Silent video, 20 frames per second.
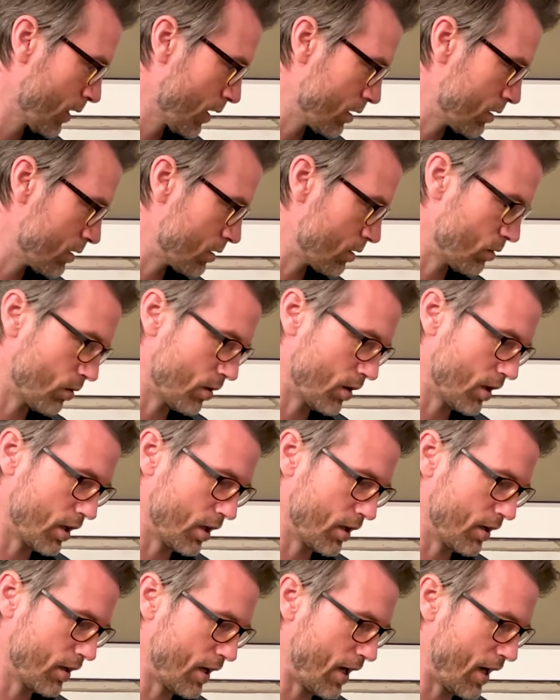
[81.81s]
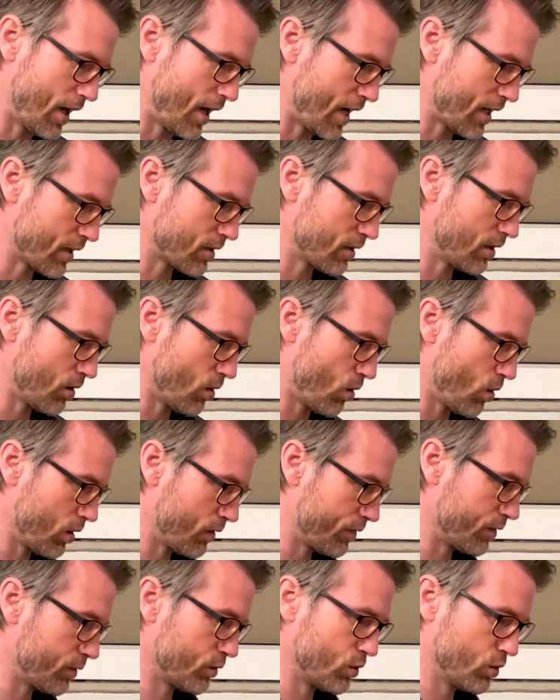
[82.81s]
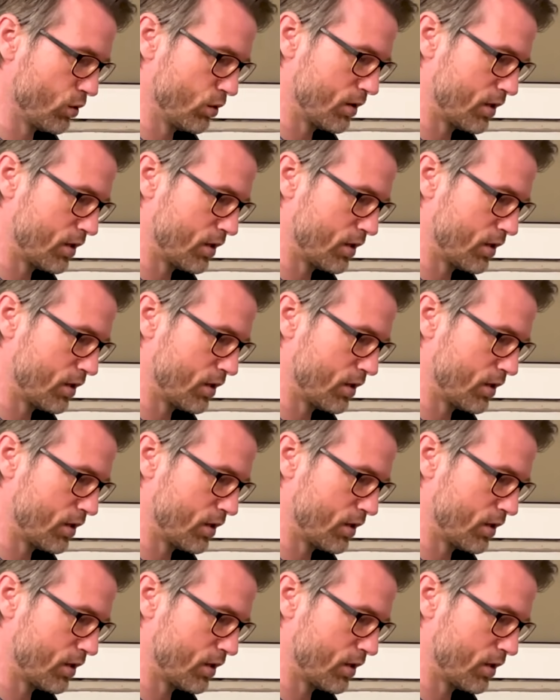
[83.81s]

So I actually ordered from two